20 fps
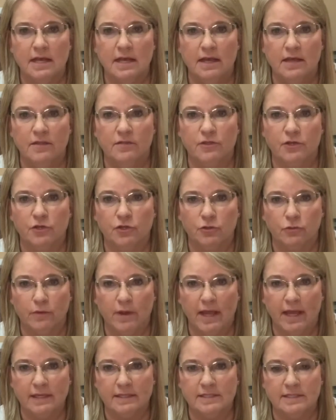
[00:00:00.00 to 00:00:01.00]
the
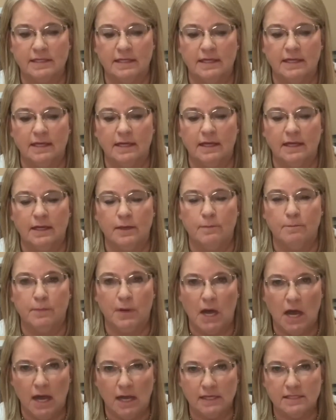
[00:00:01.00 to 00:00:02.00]
correct
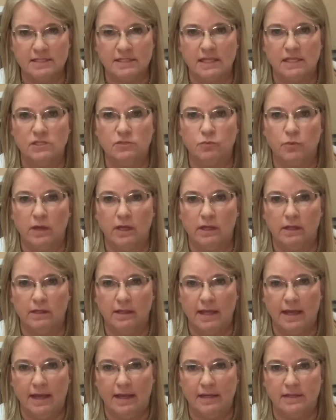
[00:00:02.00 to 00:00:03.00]
box as
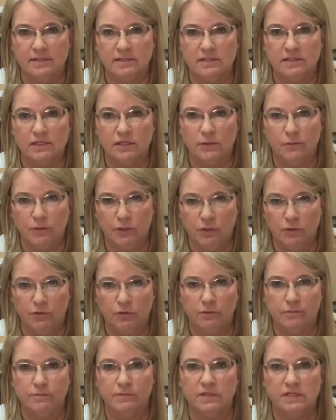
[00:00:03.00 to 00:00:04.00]
well as
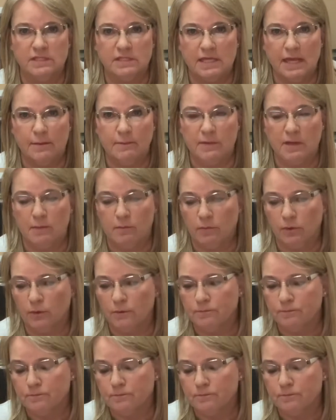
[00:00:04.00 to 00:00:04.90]
computer, the same number.